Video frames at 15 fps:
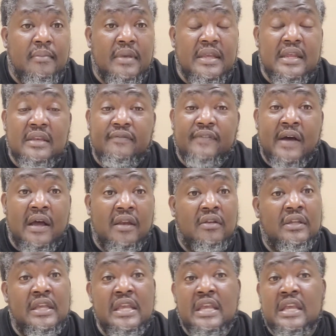means that the
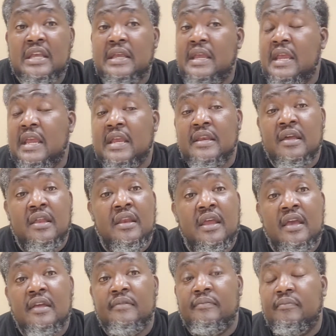Father, he ain't none of
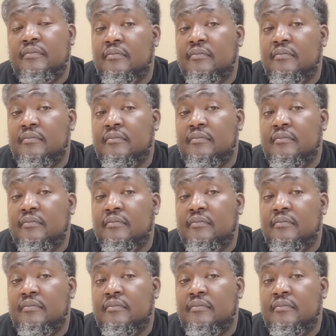that.